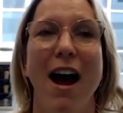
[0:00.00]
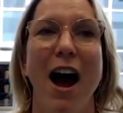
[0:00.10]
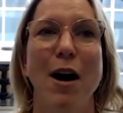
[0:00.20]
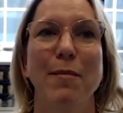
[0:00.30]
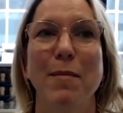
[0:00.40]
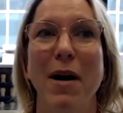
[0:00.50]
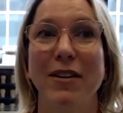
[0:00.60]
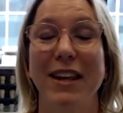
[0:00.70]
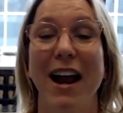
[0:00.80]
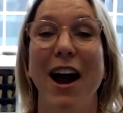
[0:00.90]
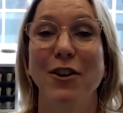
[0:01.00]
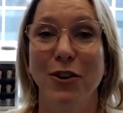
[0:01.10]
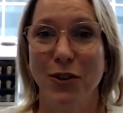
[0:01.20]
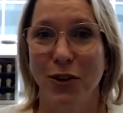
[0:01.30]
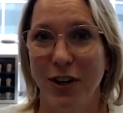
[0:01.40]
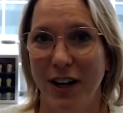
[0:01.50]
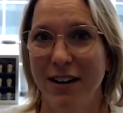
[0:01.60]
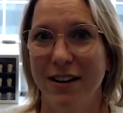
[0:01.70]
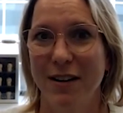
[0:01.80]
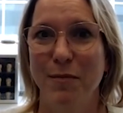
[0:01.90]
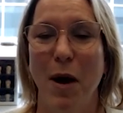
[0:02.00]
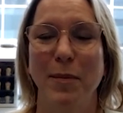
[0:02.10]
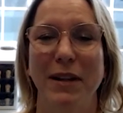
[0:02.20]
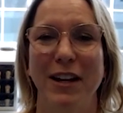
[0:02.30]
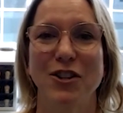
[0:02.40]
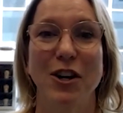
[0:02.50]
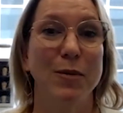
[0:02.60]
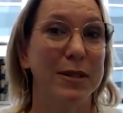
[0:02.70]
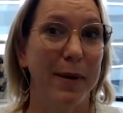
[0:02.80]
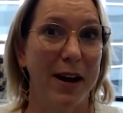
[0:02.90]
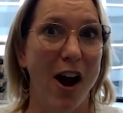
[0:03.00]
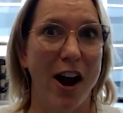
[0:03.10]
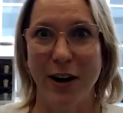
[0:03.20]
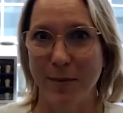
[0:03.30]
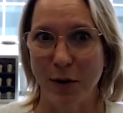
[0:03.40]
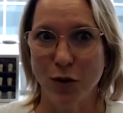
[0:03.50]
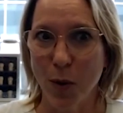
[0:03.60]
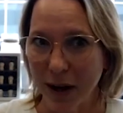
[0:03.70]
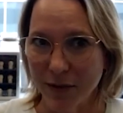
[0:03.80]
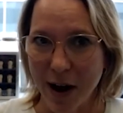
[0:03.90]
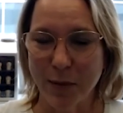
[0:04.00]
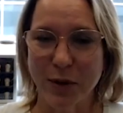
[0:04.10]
Among the under 30 population, it was a bit higher at about 25%.